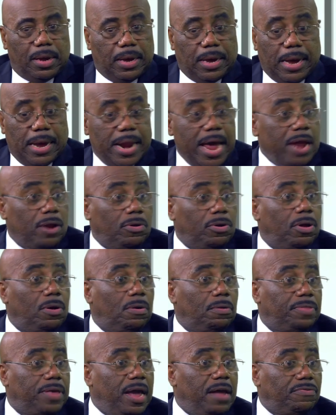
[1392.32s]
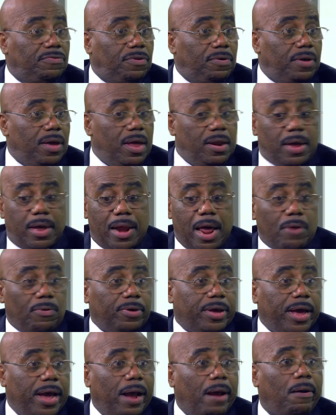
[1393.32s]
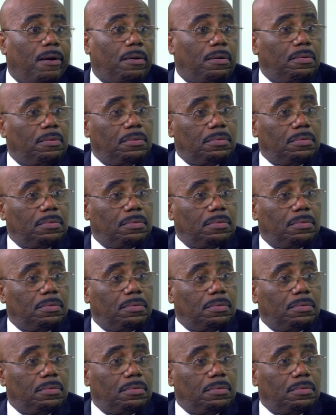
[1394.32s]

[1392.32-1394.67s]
And I don't know the answer yet, and I don't care.